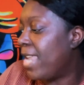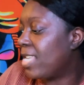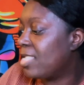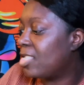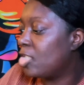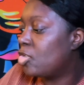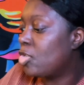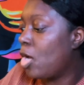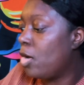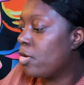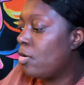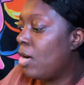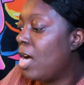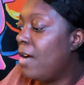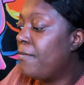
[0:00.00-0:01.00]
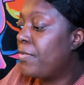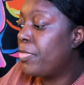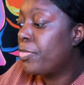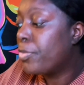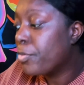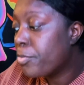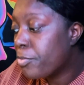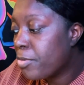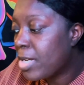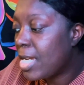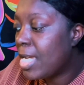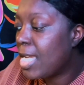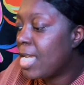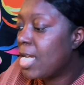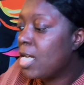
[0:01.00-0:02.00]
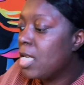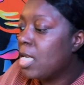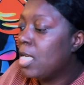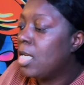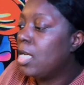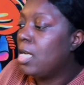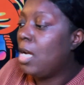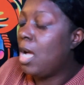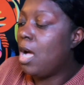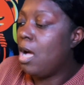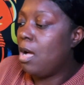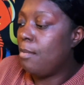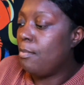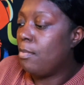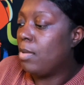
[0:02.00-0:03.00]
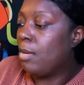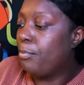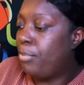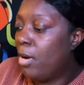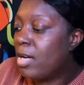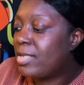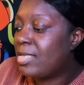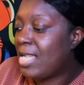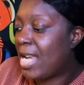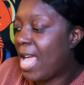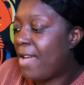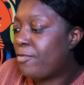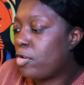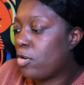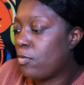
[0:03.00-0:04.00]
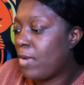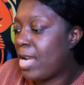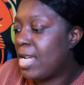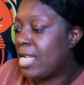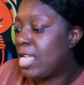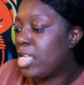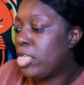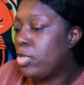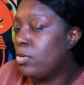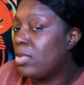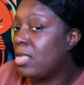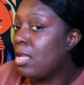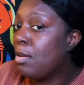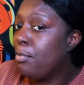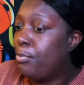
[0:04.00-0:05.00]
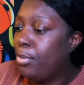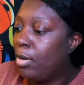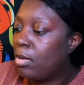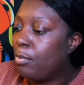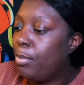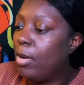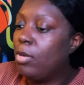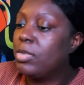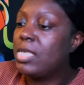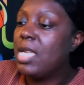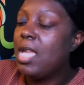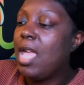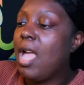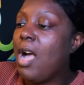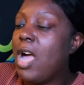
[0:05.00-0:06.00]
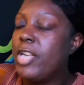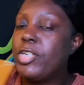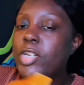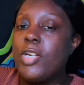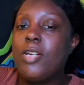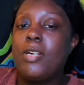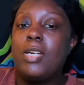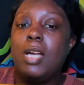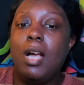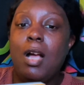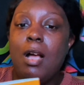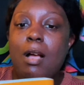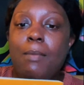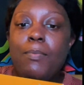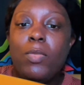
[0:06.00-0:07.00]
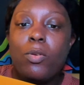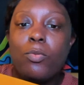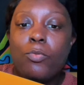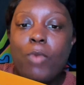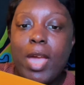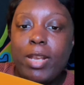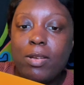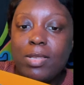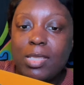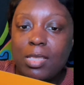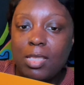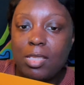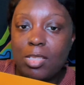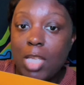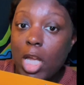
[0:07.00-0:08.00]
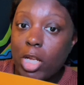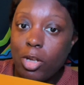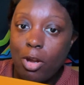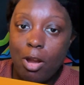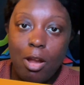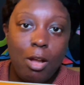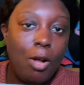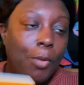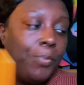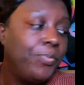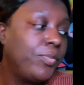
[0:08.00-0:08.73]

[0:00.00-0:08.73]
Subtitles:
is a total of 3 books that I've created using Bookbolt under Right On Sister Girl.